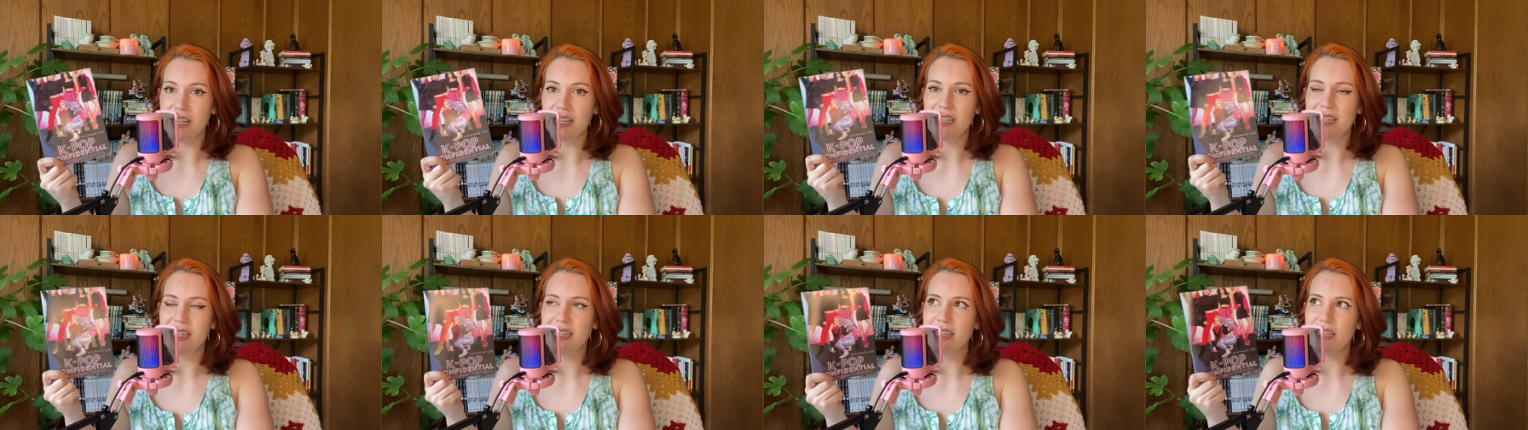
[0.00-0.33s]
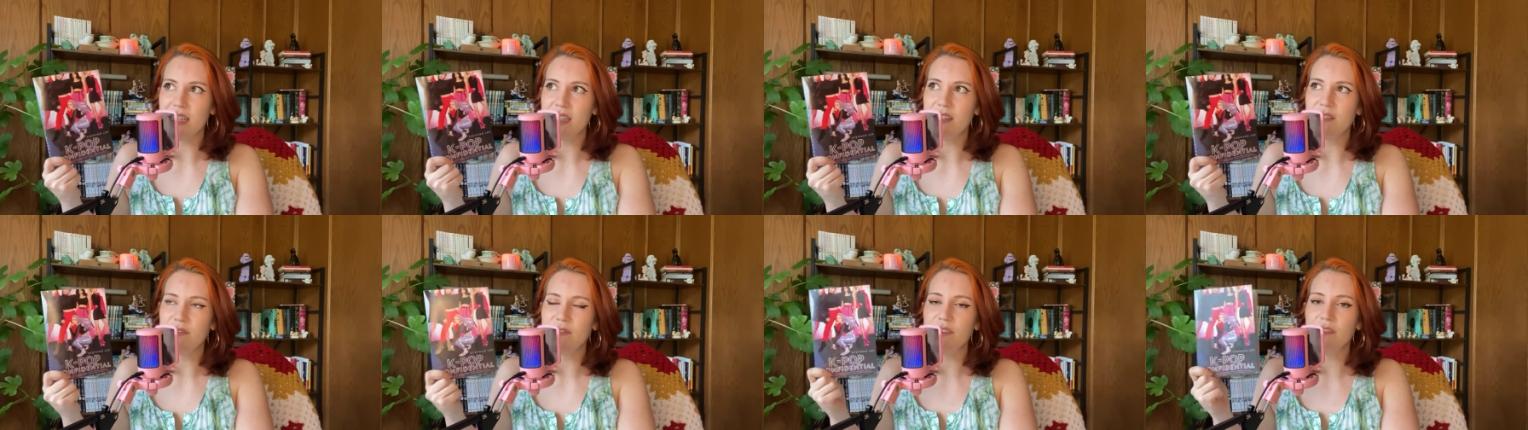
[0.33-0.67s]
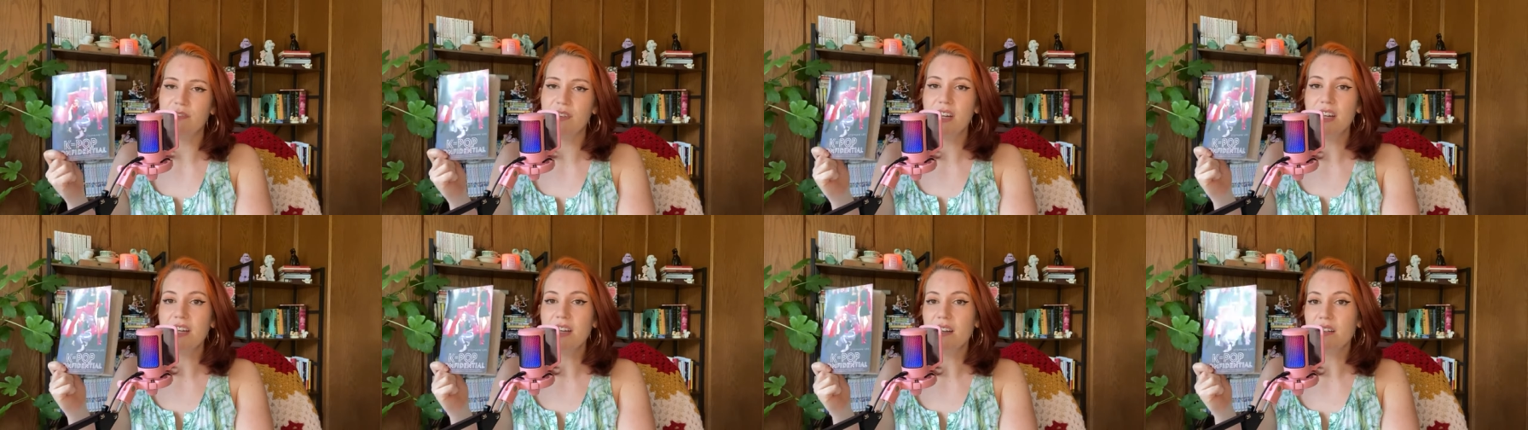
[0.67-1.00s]
Again, if you're
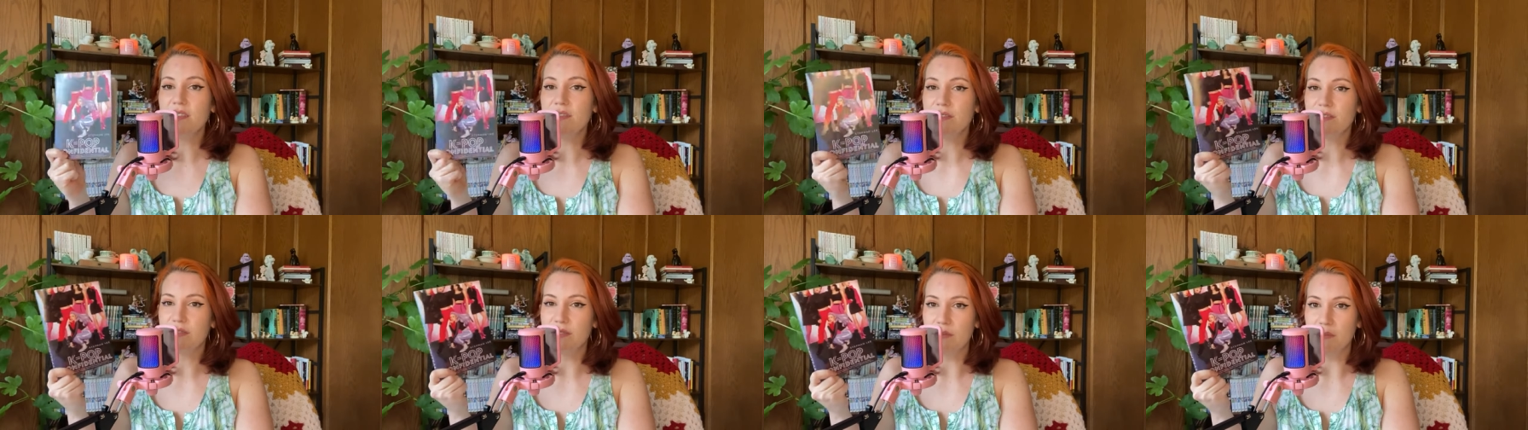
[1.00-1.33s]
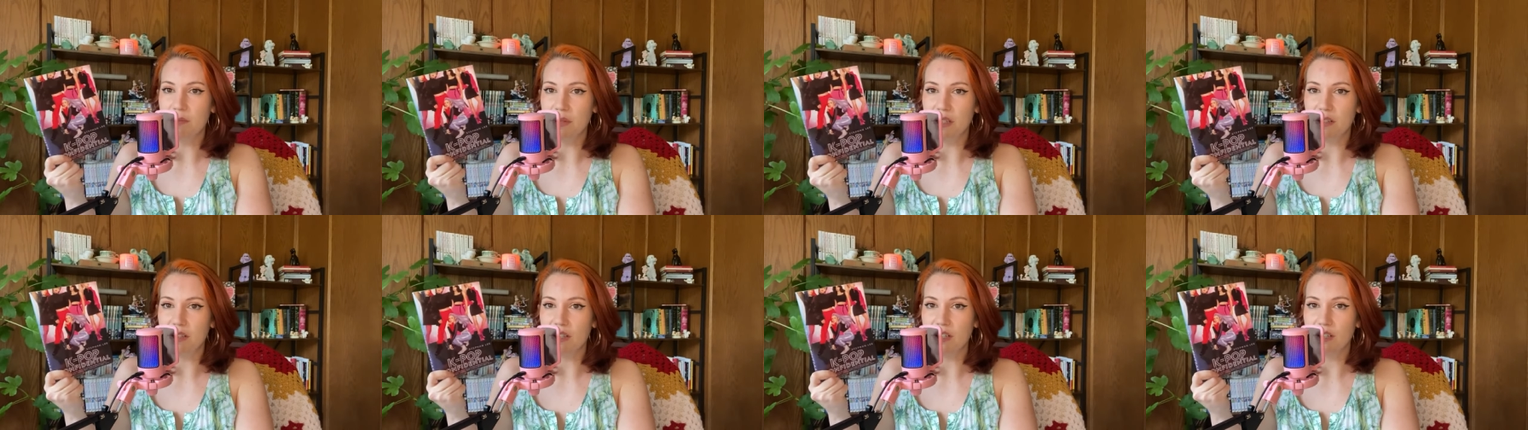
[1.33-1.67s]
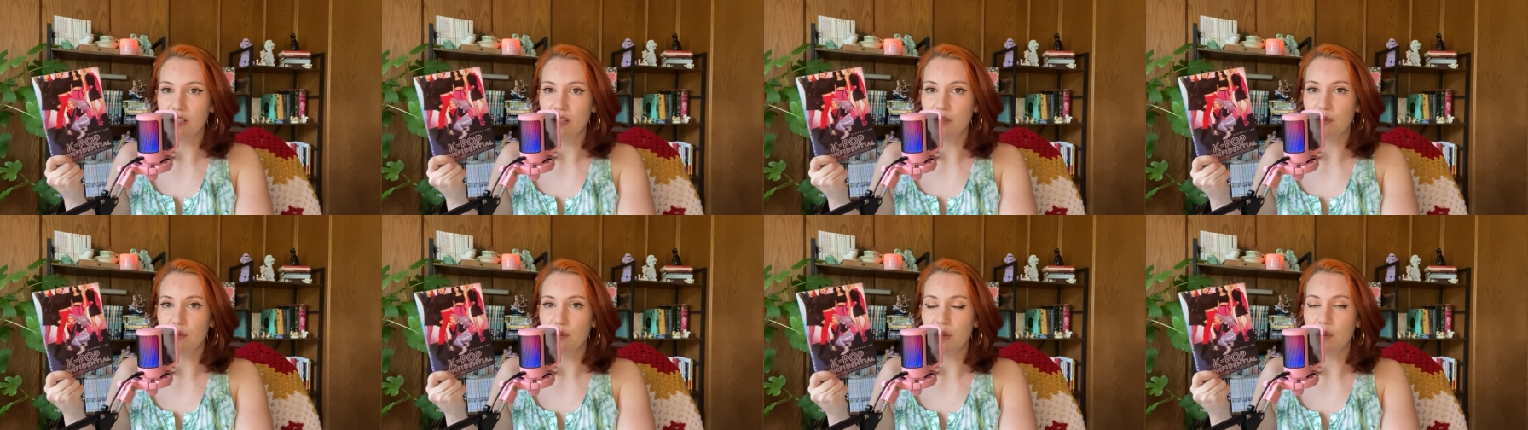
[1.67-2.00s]
very
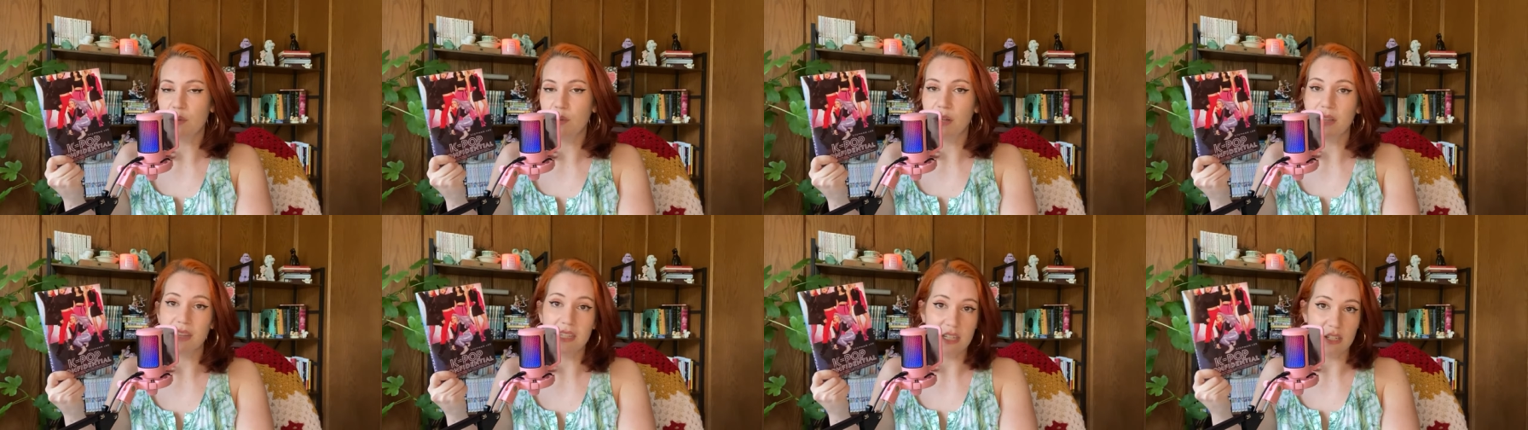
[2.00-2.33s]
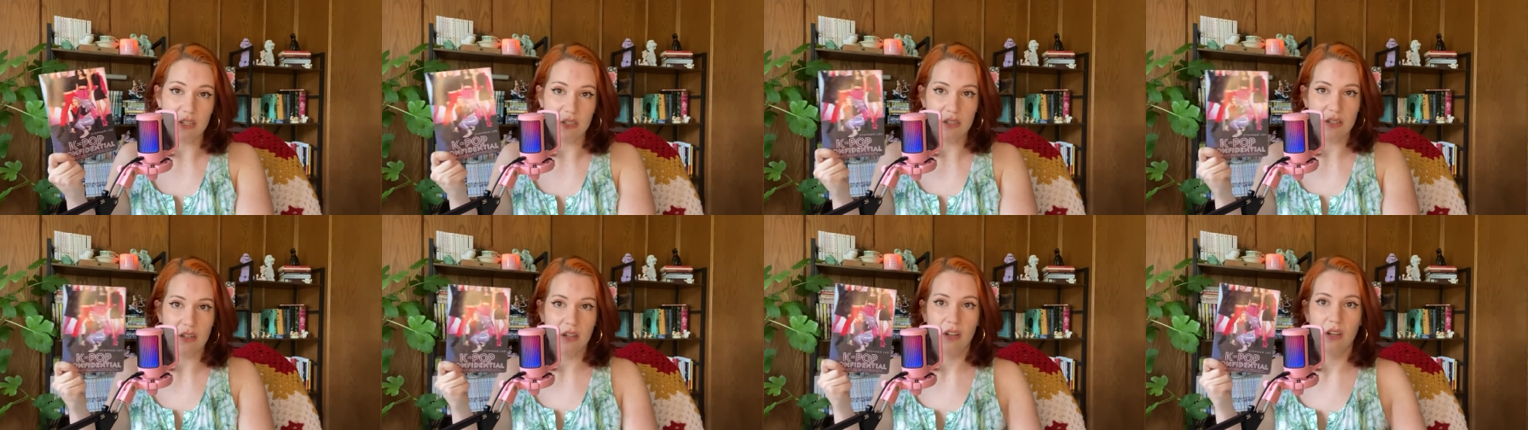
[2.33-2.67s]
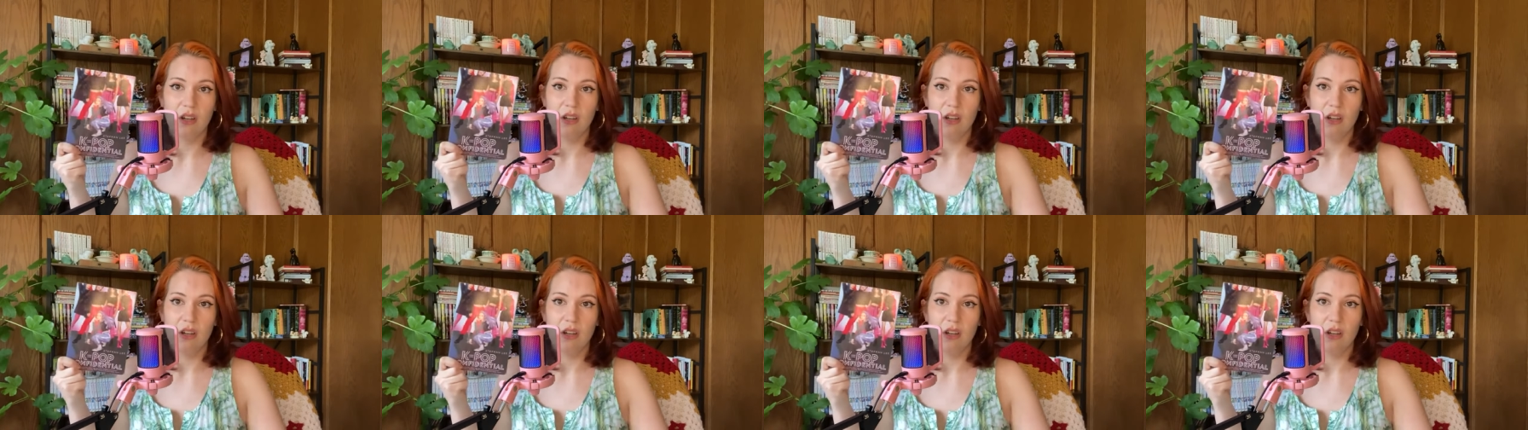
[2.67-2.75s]
unfamiliar with what these